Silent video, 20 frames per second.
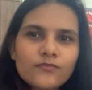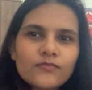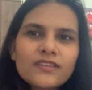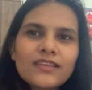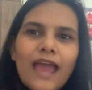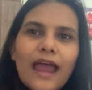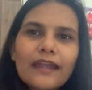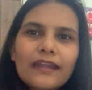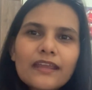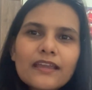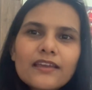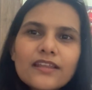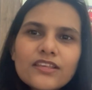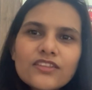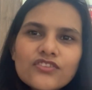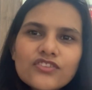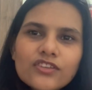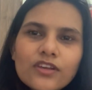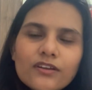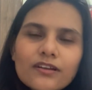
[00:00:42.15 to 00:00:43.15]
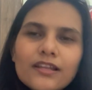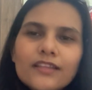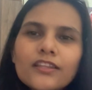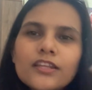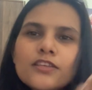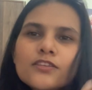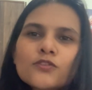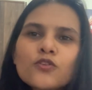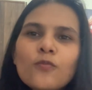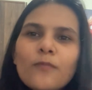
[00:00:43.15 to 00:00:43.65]
category in general, and there
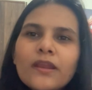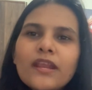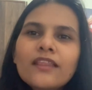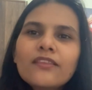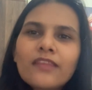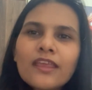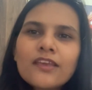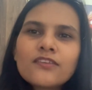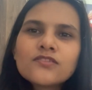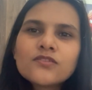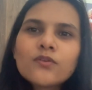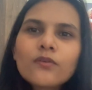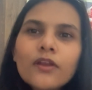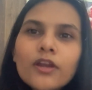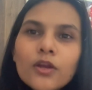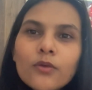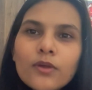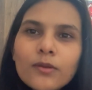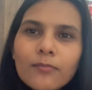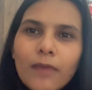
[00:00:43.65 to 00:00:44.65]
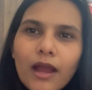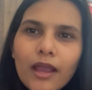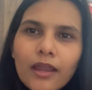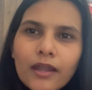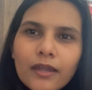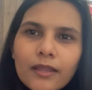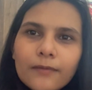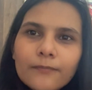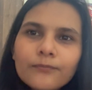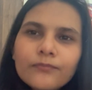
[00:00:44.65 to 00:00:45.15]
are so many things you can do in
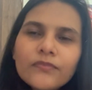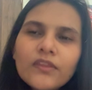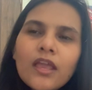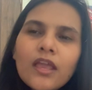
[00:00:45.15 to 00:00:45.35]
marketing